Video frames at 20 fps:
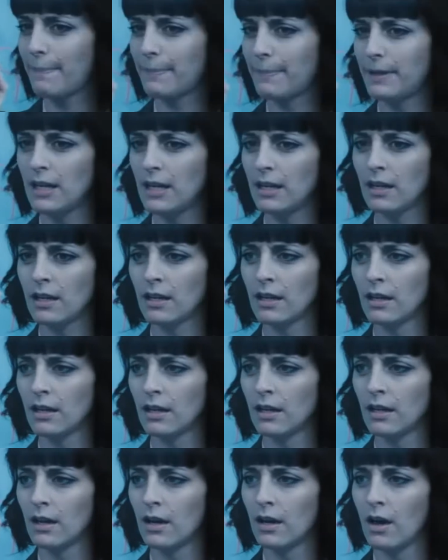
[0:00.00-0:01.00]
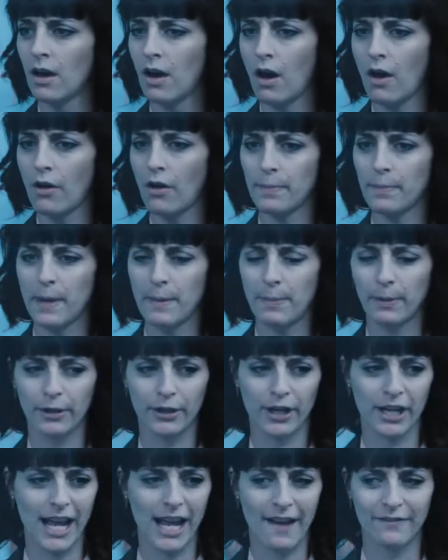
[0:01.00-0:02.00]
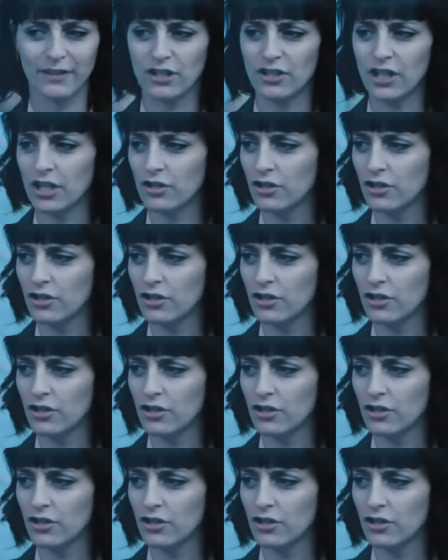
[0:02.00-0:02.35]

happening? All the people are going to have to